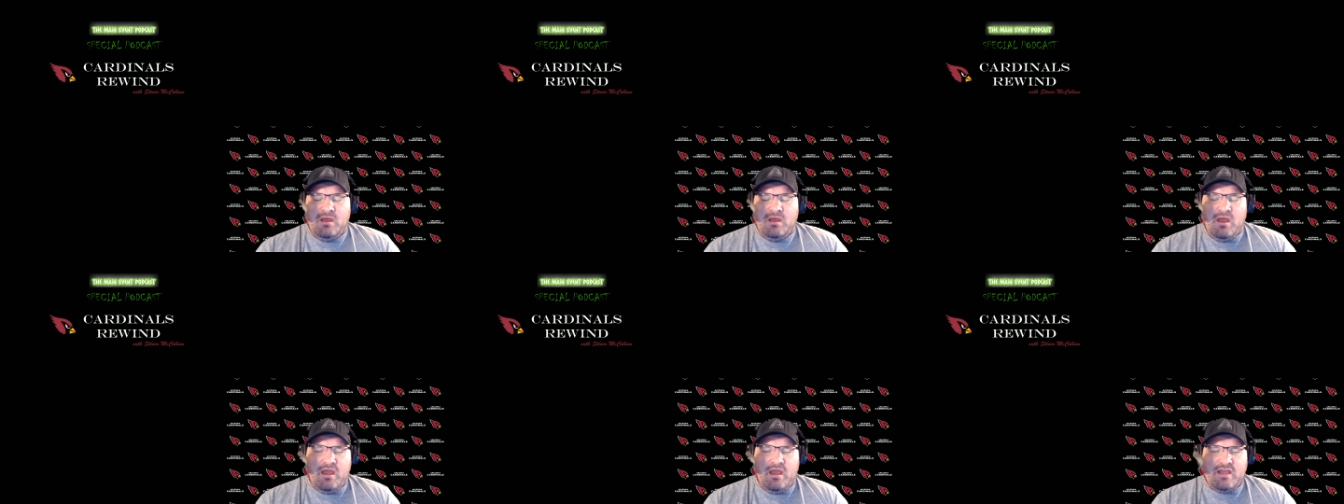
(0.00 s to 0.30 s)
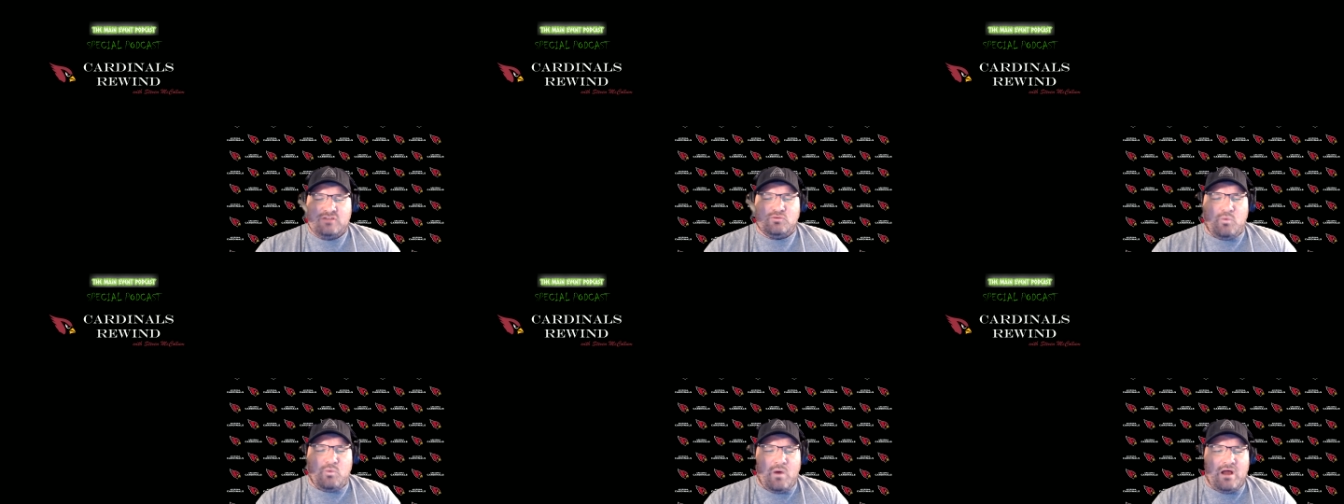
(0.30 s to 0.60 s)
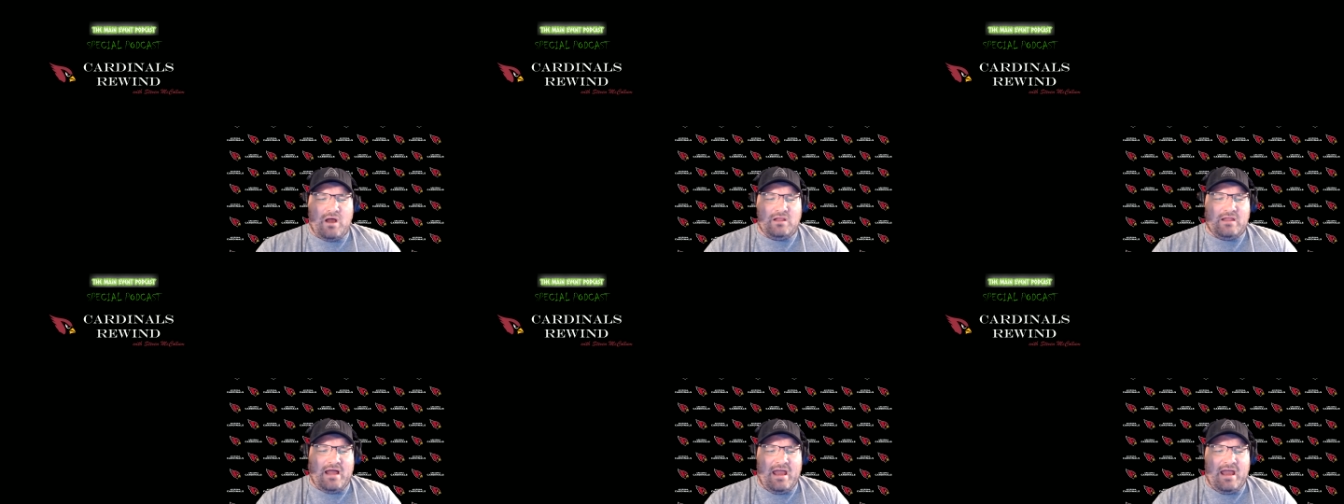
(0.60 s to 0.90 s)
as
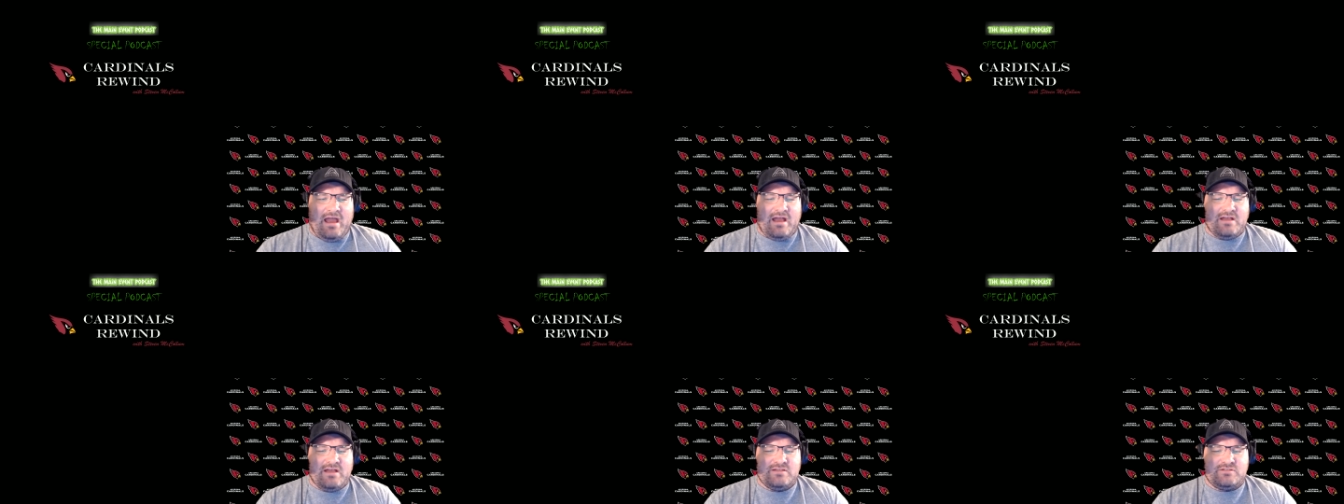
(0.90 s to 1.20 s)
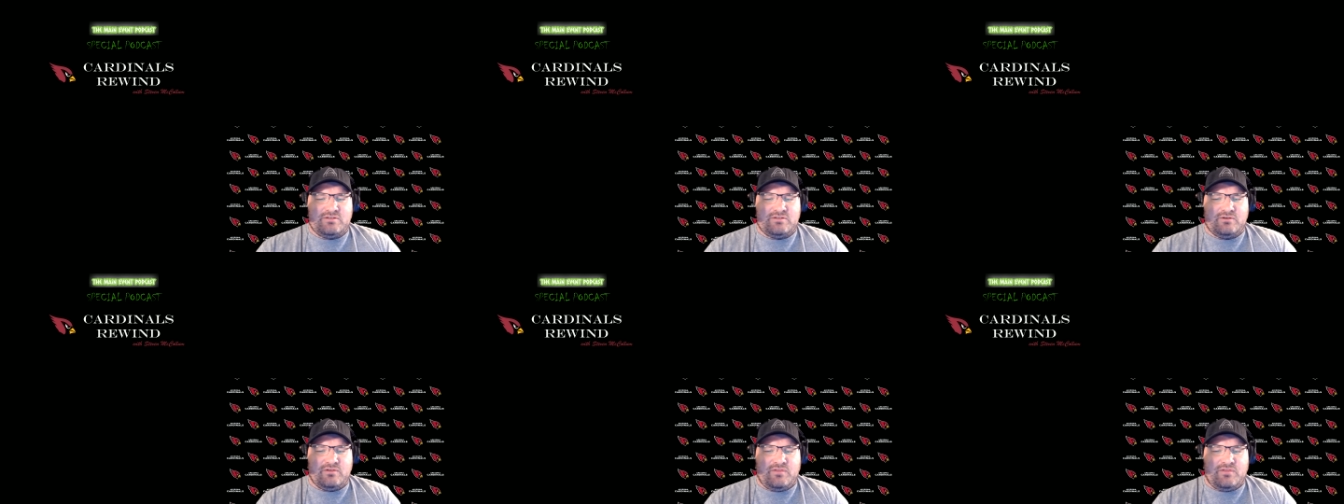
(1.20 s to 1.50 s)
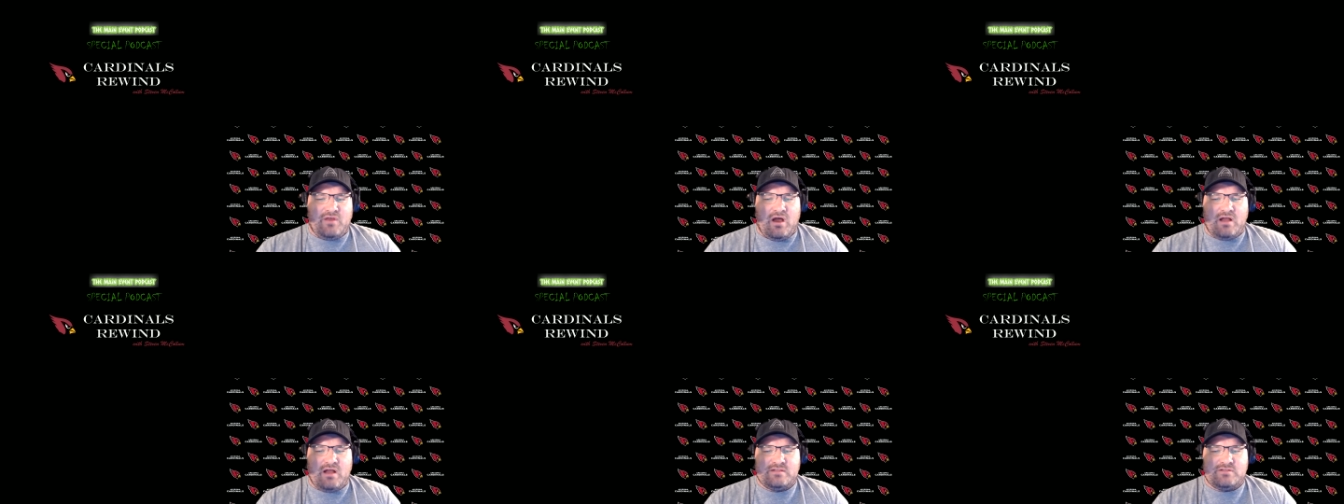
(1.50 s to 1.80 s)
well as your
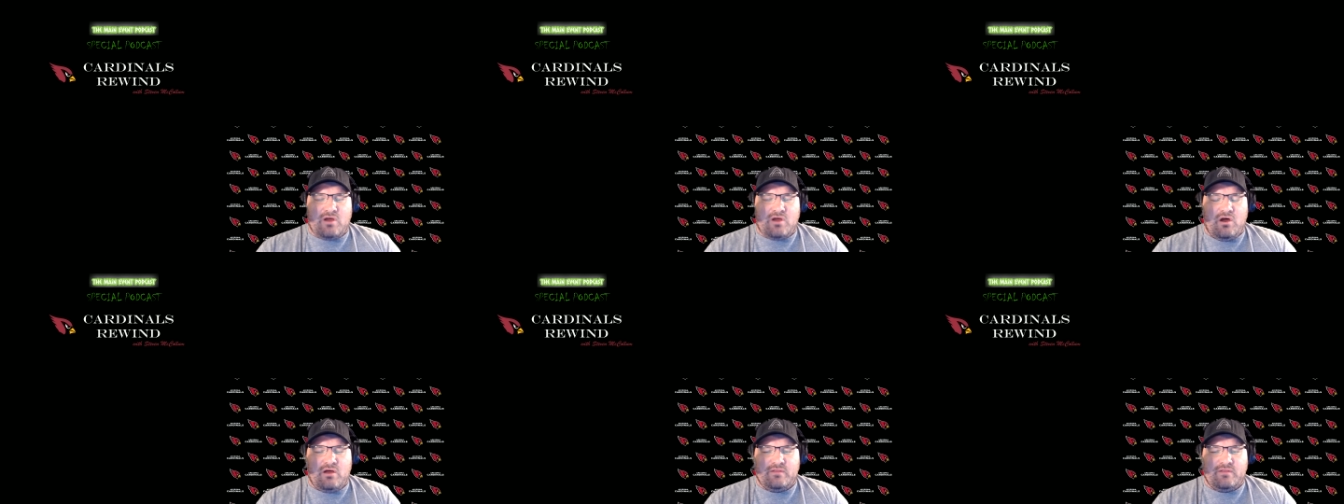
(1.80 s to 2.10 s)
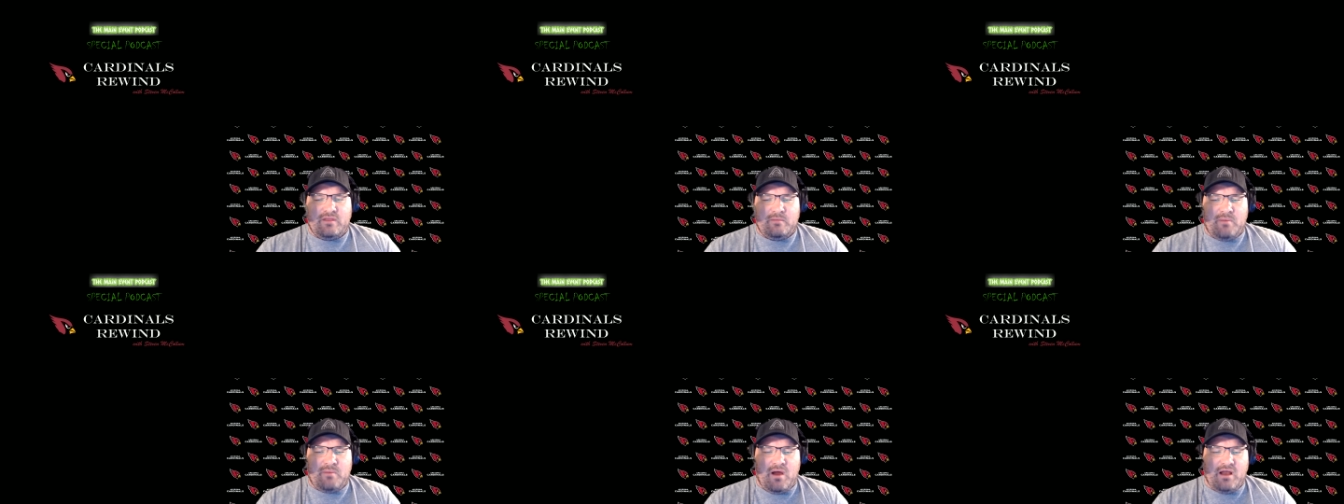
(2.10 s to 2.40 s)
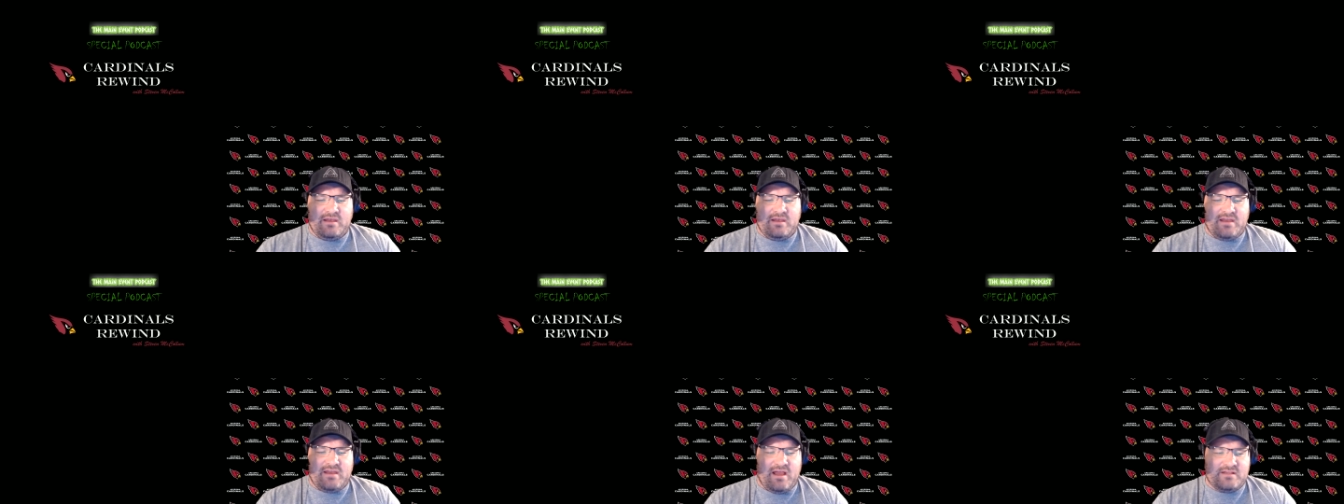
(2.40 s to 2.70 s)
thoughts on the
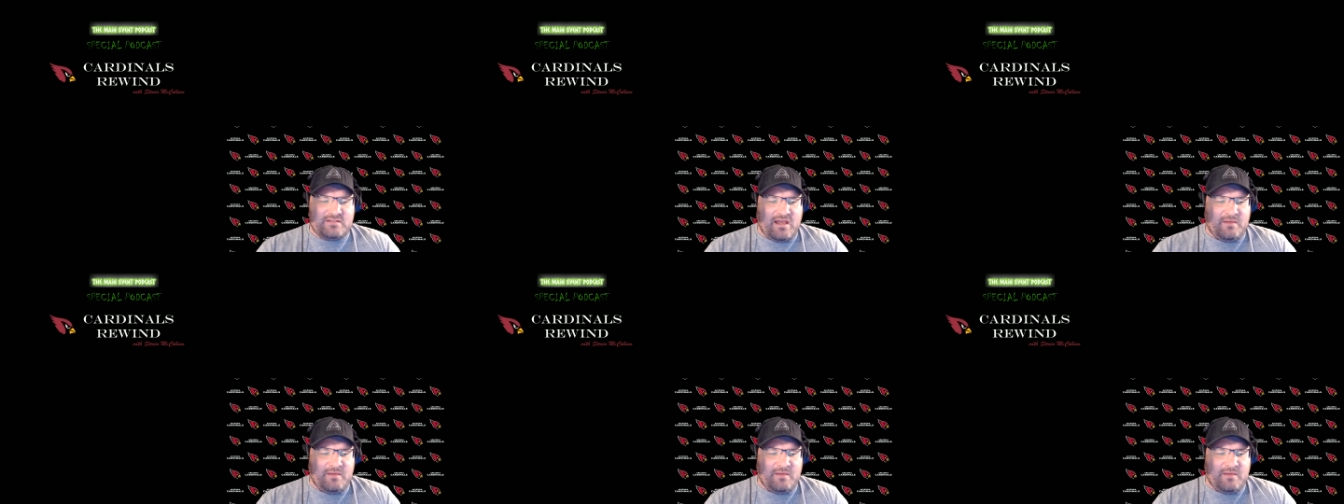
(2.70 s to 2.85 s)
podcast.